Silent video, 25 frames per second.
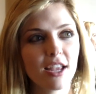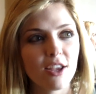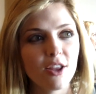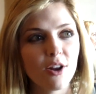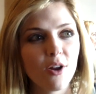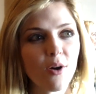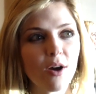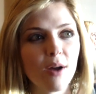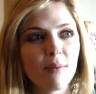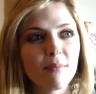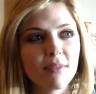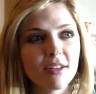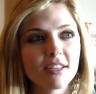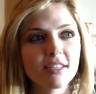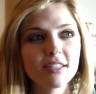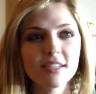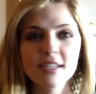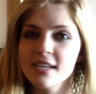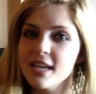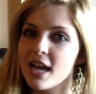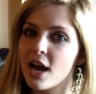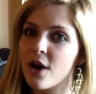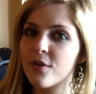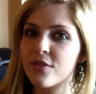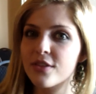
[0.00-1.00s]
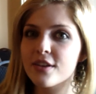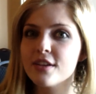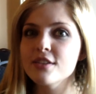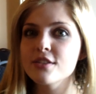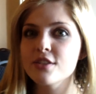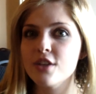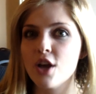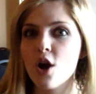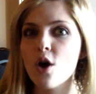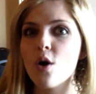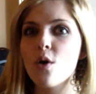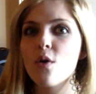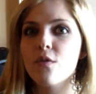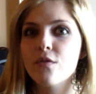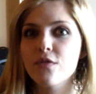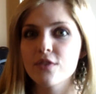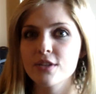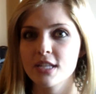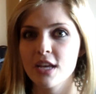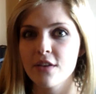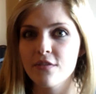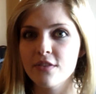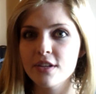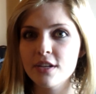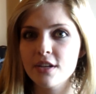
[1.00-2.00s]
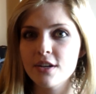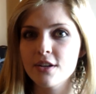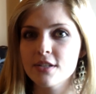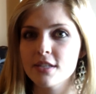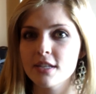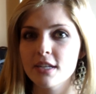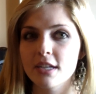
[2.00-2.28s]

you know, I'm gonna see how things go for seven years.